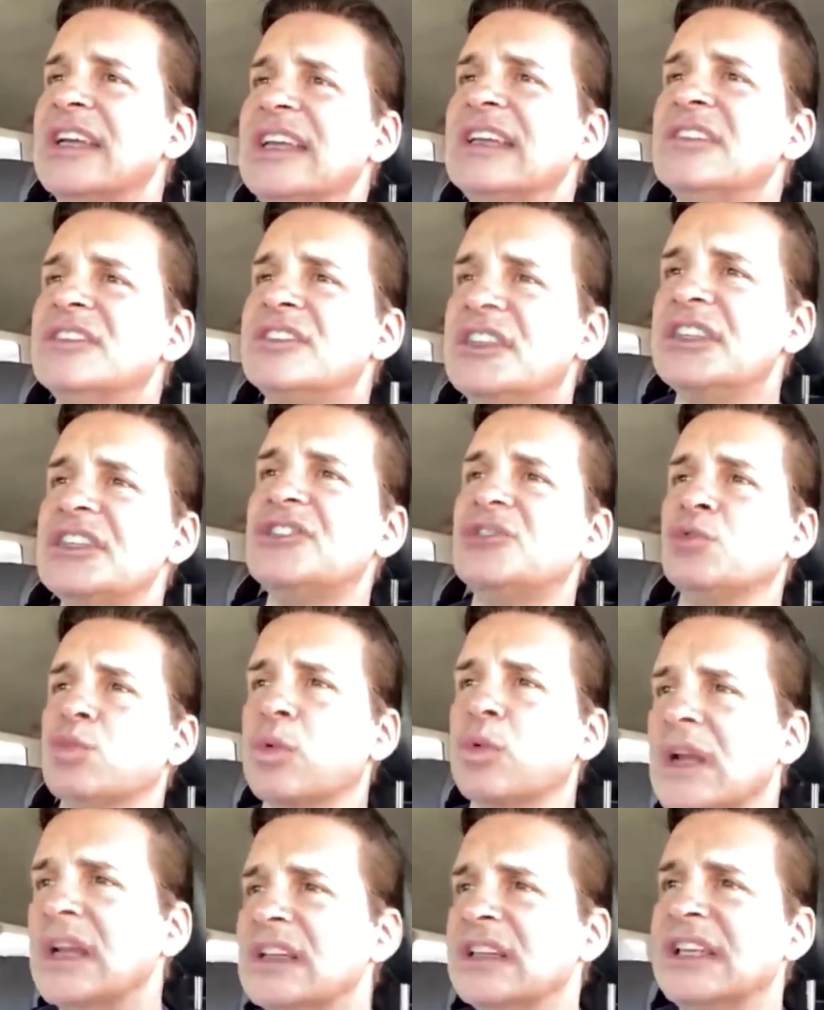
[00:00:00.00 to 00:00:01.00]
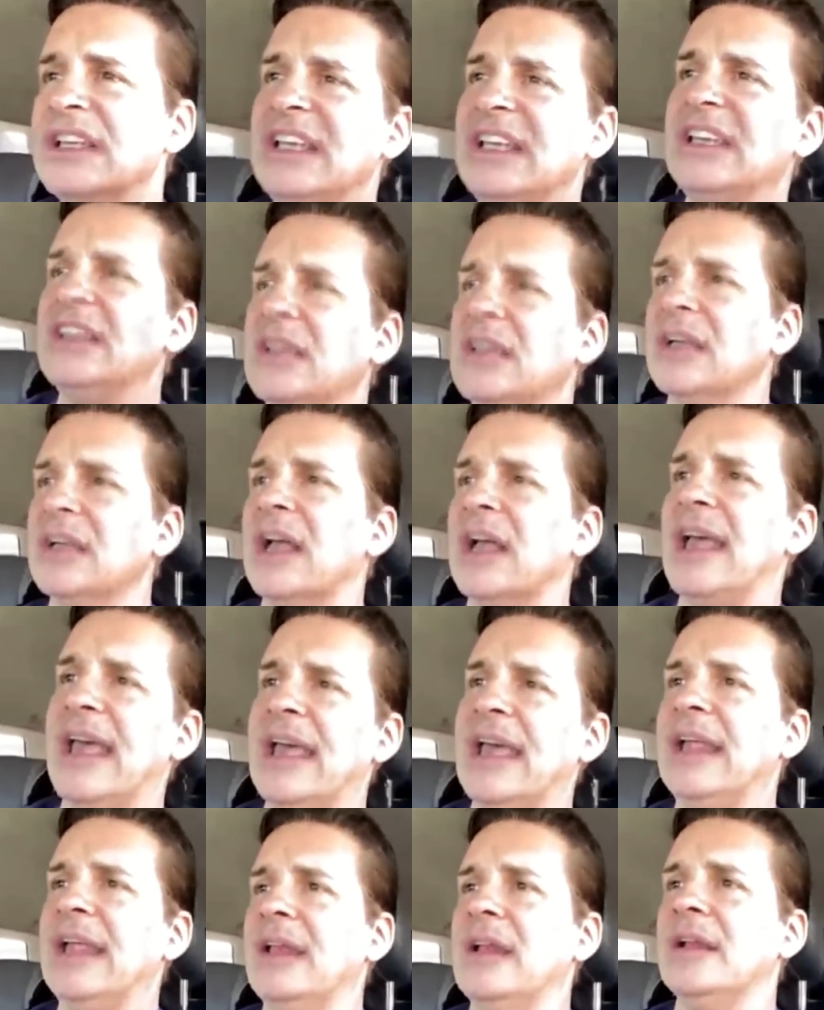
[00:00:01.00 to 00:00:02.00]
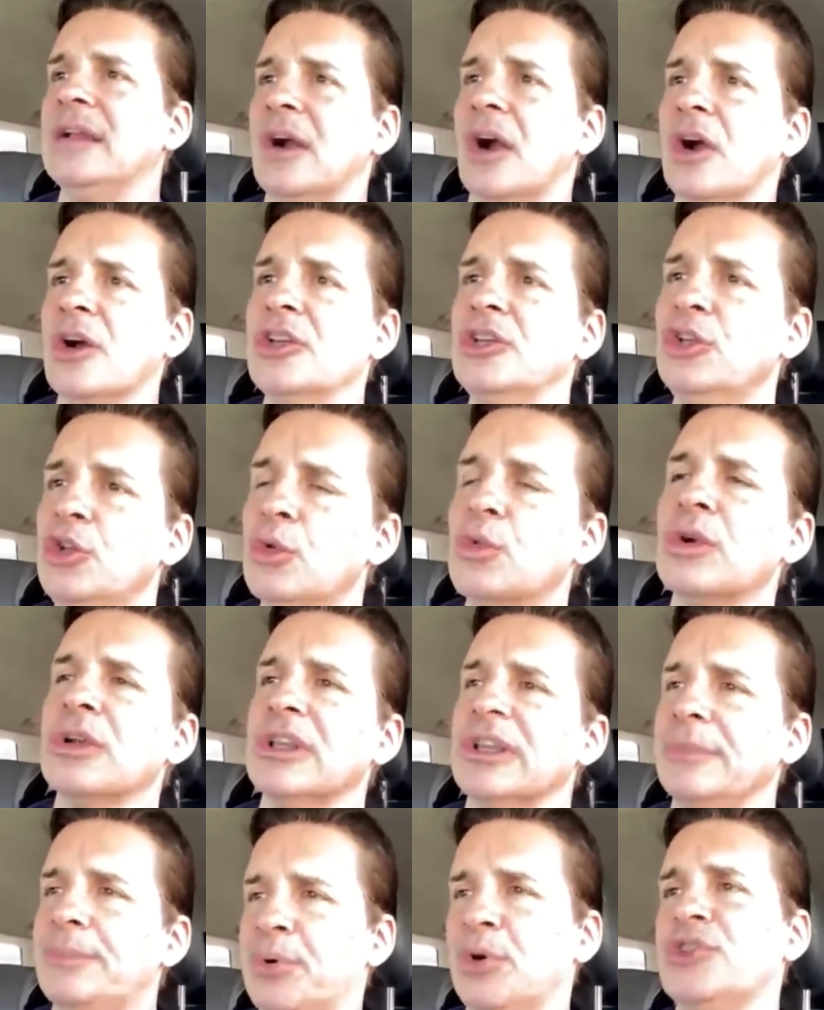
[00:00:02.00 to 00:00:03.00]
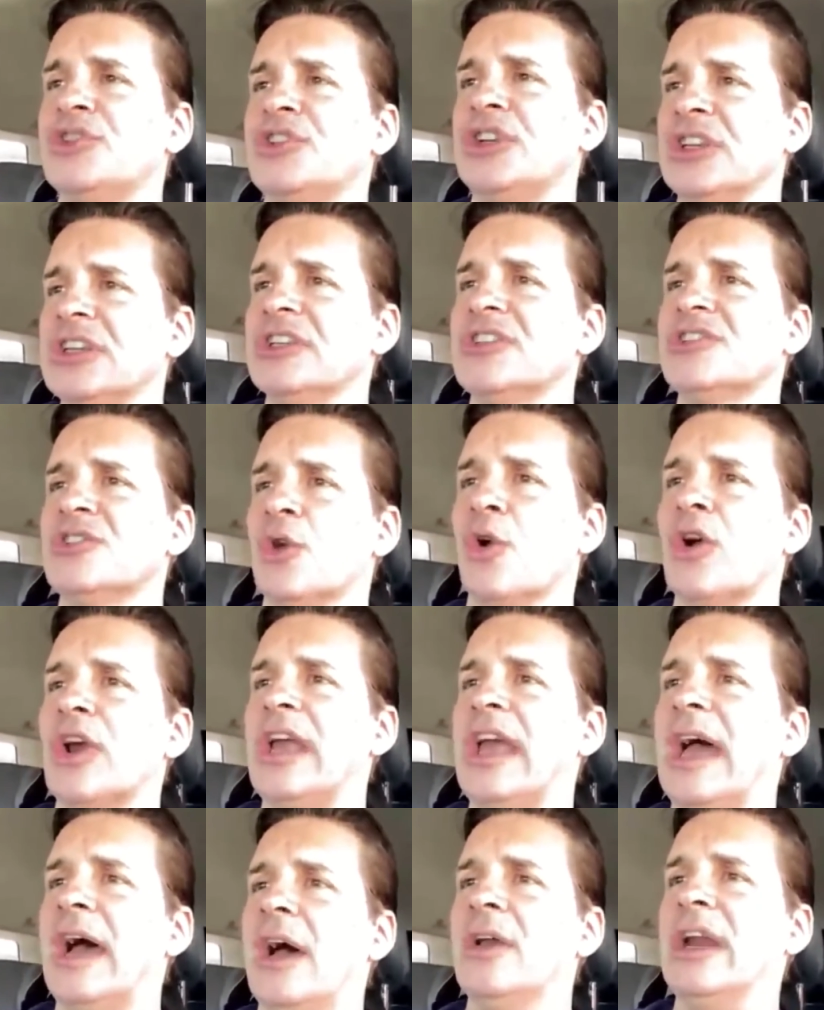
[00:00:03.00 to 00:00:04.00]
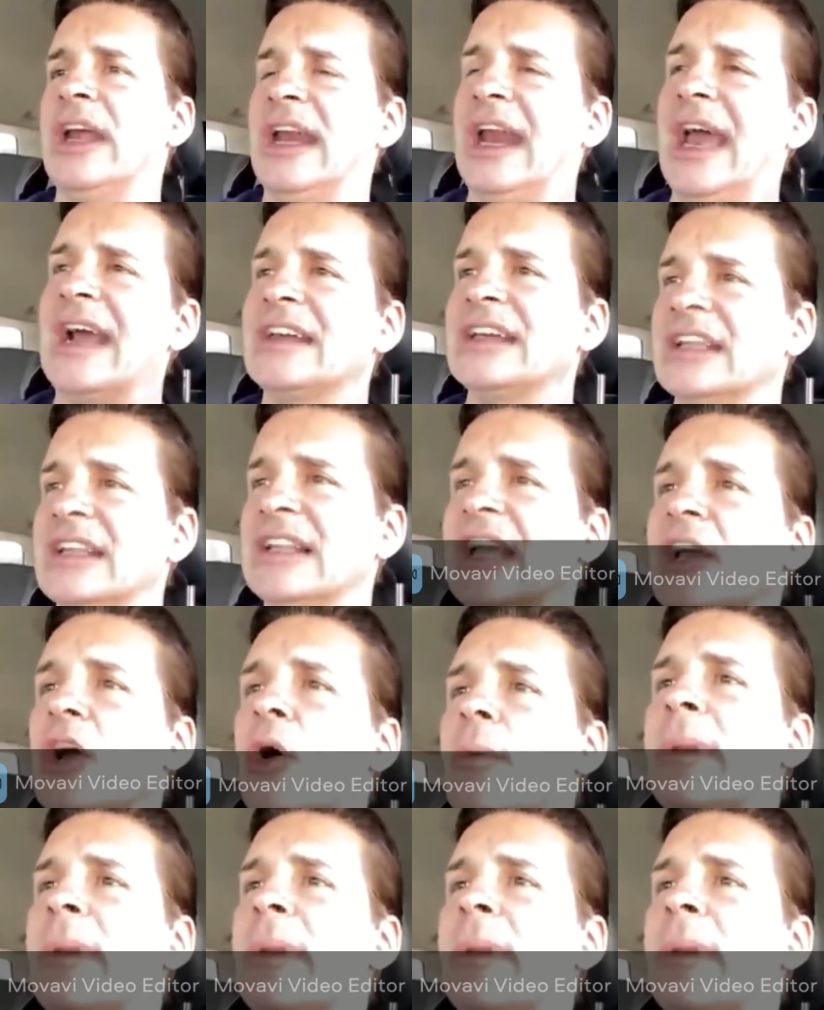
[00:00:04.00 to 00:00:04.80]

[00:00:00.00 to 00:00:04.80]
Is this really are you really pushing this story out and acting like,